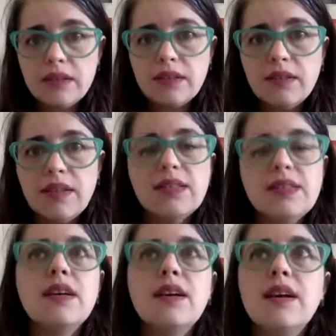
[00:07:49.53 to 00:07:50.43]
Let's
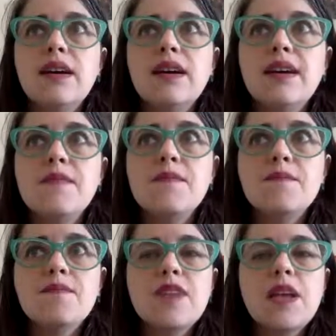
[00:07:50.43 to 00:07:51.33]

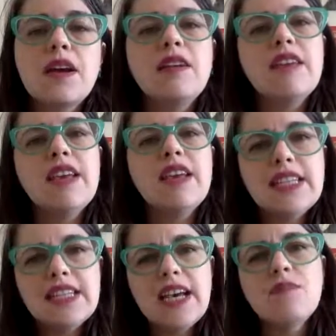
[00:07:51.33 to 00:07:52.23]

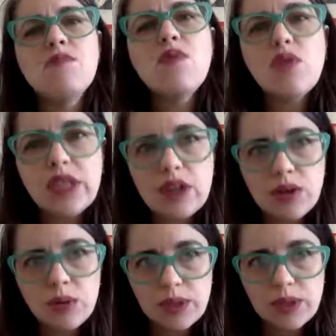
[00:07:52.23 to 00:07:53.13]
create a more
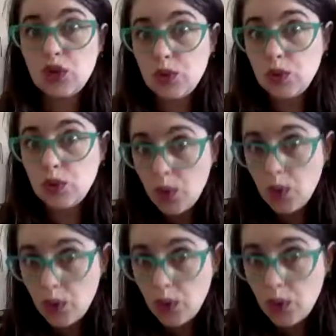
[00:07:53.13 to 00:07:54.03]
inclusive getting to
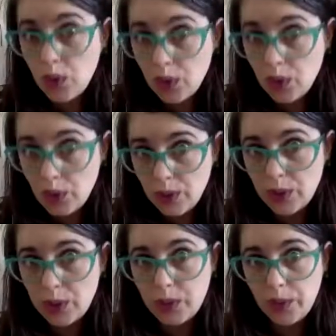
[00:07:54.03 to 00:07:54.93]
know you
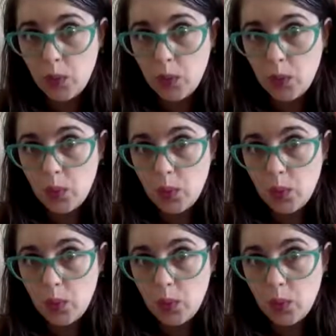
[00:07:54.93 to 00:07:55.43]
worksheet.